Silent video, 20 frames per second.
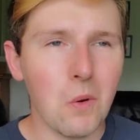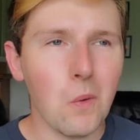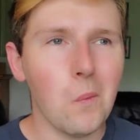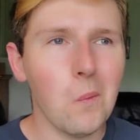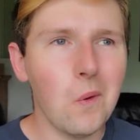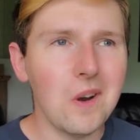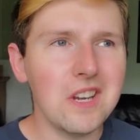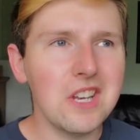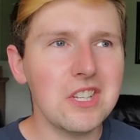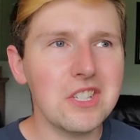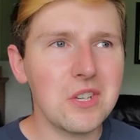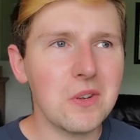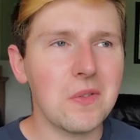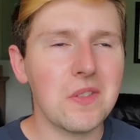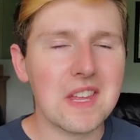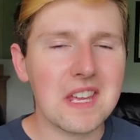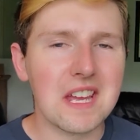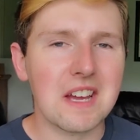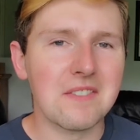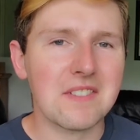What did you
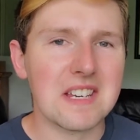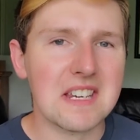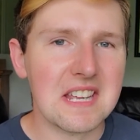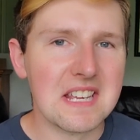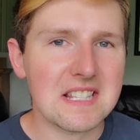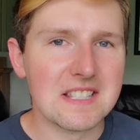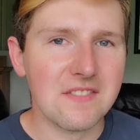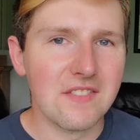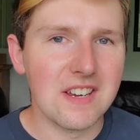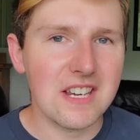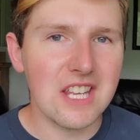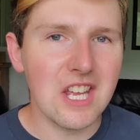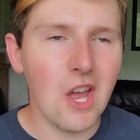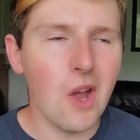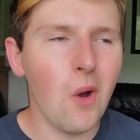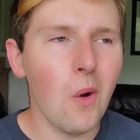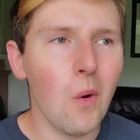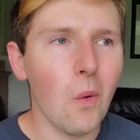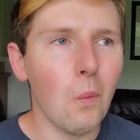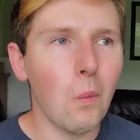think of today's video?